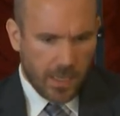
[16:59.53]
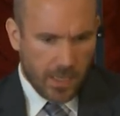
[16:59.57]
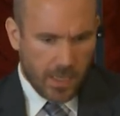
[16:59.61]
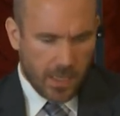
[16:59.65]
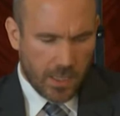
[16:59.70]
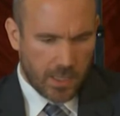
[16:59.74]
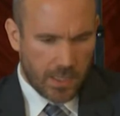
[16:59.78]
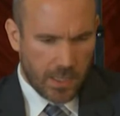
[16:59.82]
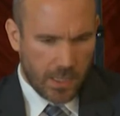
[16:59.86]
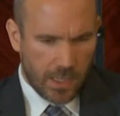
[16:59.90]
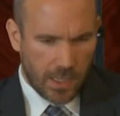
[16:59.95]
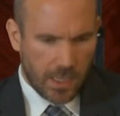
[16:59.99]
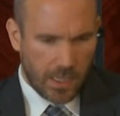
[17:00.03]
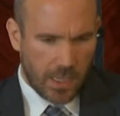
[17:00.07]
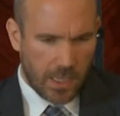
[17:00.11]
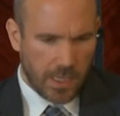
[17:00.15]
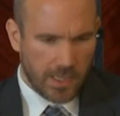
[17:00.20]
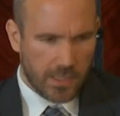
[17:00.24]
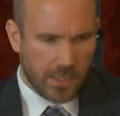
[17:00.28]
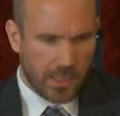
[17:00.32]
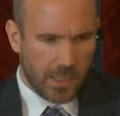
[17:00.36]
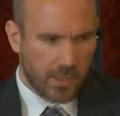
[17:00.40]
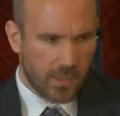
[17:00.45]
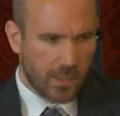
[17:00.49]
And I
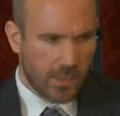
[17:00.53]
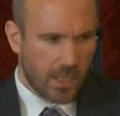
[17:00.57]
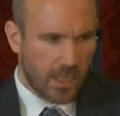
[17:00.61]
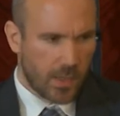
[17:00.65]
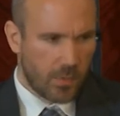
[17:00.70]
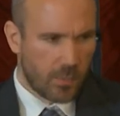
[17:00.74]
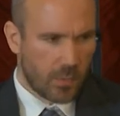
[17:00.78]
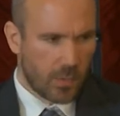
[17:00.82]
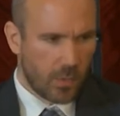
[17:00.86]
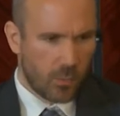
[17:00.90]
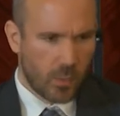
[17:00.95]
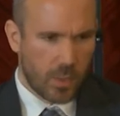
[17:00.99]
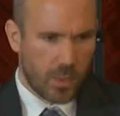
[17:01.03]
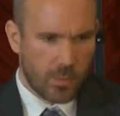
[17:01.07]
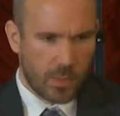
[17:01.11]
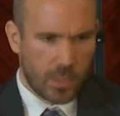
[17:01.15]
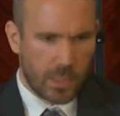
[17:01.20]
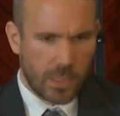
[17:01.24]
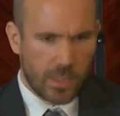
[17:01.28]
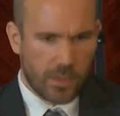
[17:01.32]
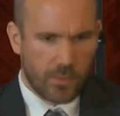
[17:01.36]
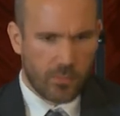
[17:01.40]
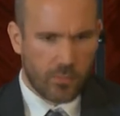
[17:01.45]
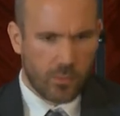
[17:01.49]
said to him that we
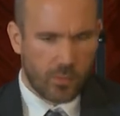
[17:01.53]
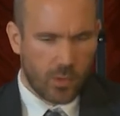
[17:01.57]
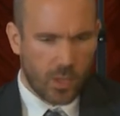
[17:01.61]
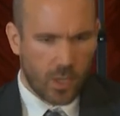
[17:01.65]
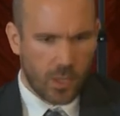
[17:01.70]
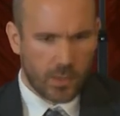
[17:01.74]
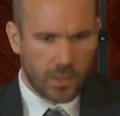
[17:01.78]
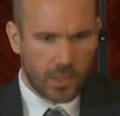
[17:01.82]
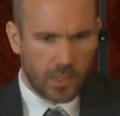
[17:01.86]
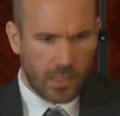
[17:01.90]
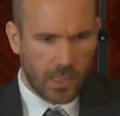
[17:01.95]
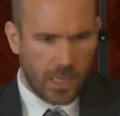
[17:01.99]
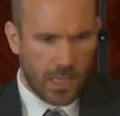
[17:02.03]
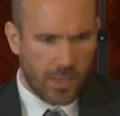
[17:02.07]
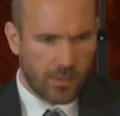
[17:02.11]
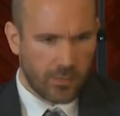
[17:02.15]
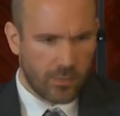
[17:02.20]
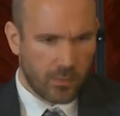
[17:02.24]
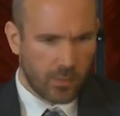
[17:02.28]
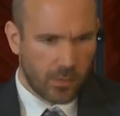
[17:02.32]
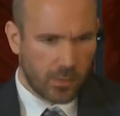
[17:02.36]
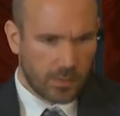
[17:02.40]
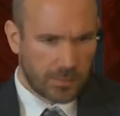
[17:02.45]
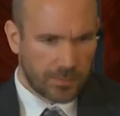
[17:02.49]
believe we're on the
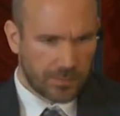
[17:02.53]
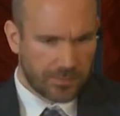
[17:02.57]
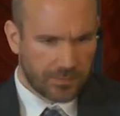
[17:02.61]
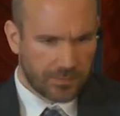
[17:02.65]
level.